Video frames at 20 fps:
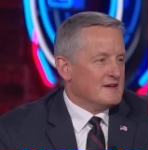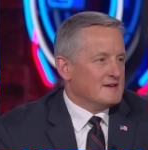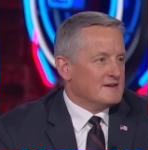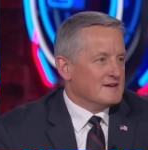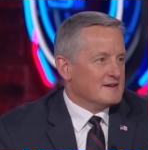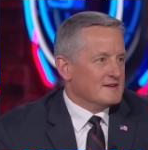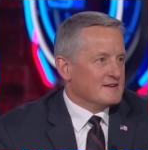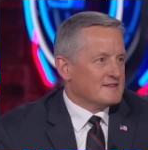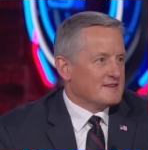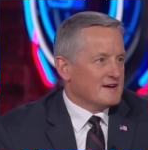
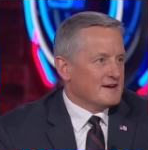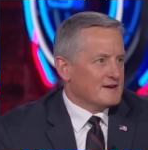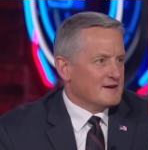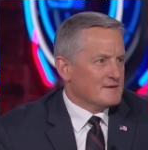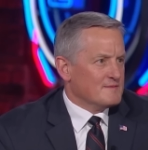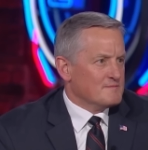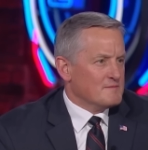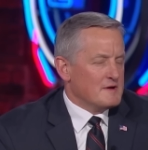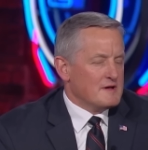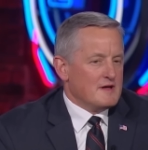at a
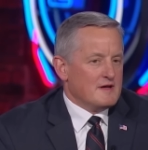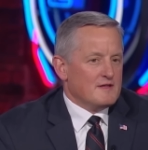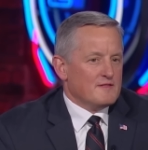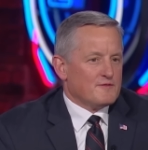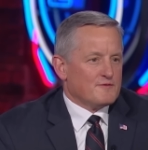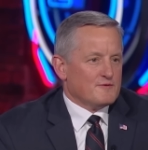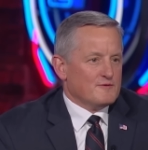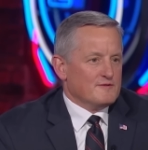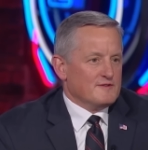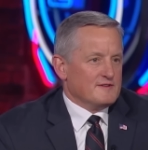time
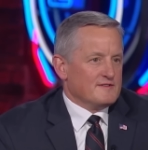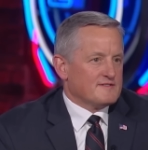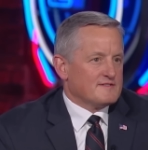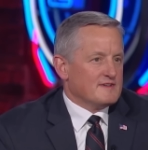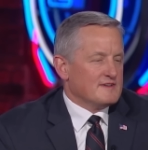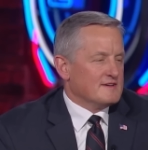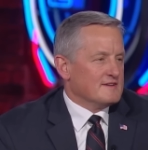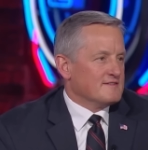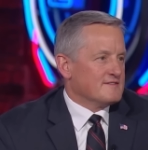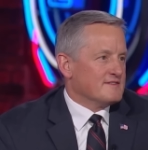through these
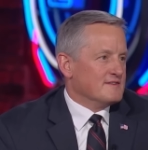tents.